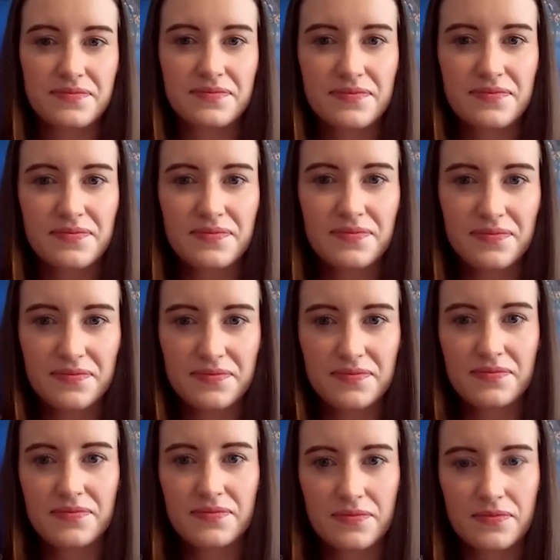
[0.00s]

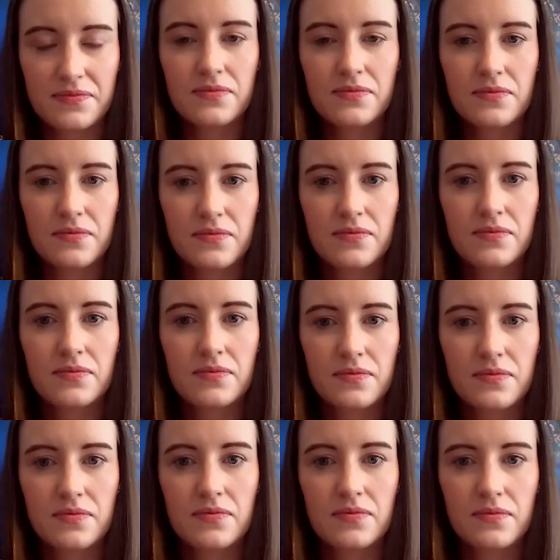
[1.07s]

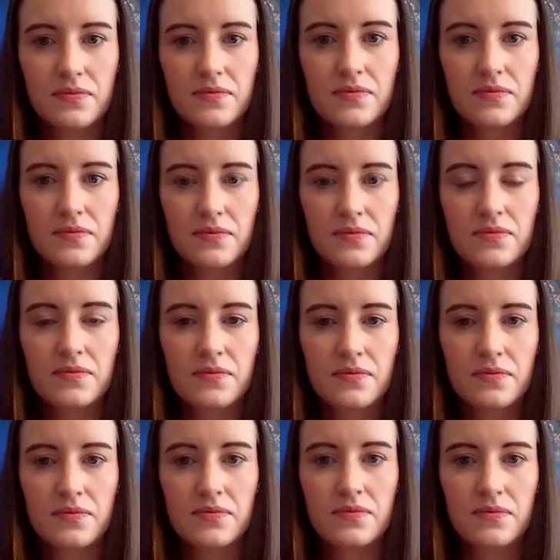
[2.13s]

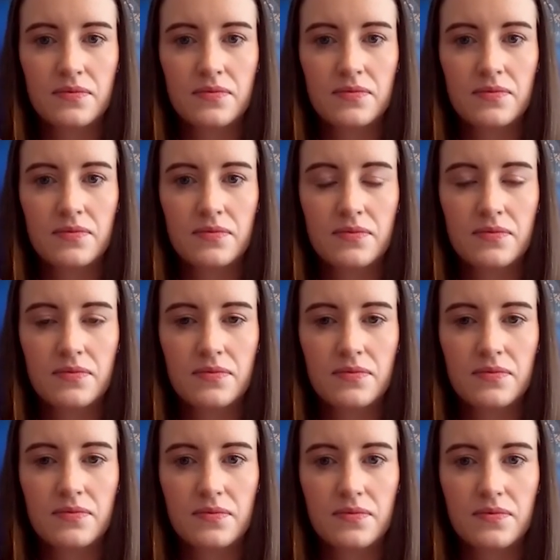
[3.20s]

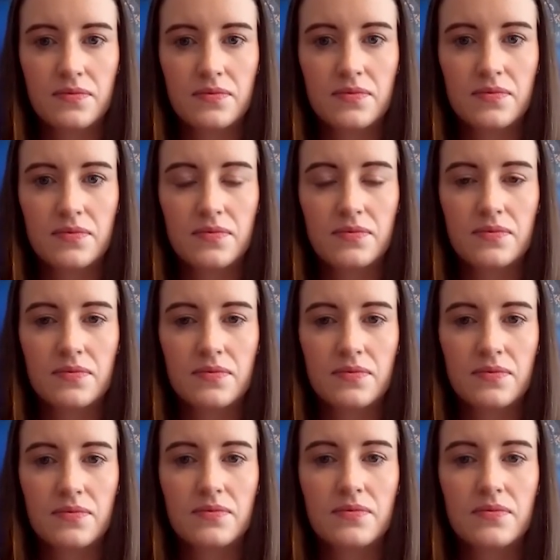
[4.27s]

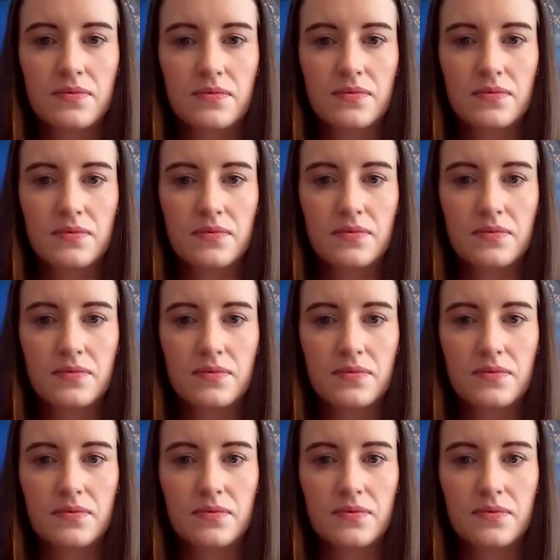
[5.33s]
No words are spoken by the person on screen.